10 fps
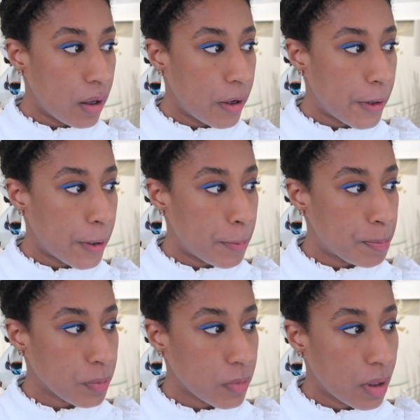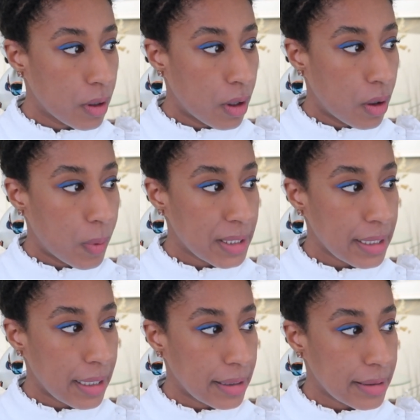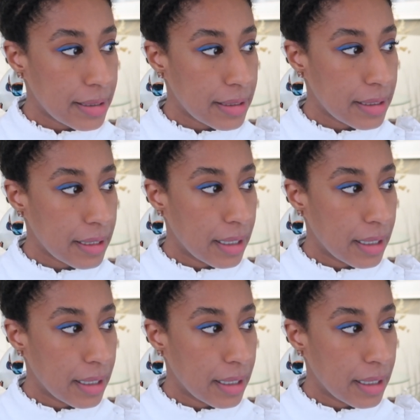Um, what else?